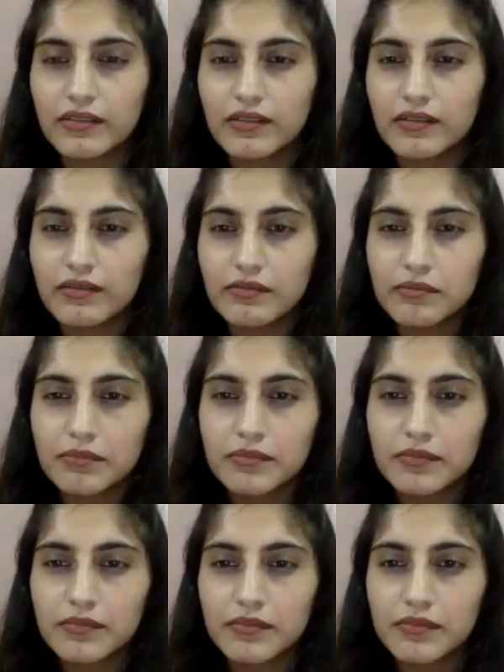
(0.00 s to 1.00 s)

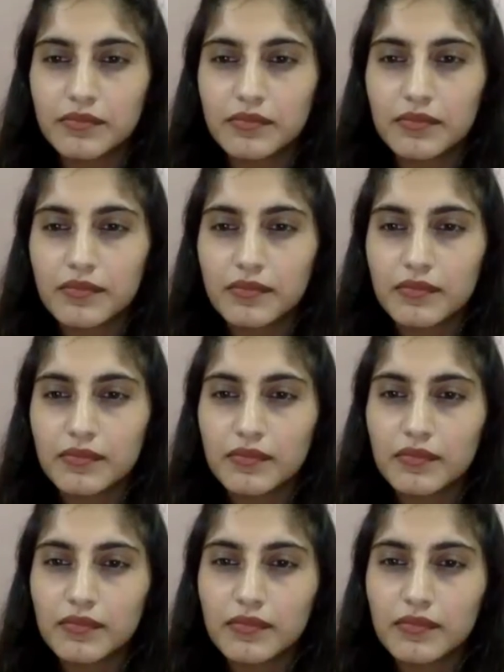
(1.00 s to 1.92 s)
No one is speaking in this clip.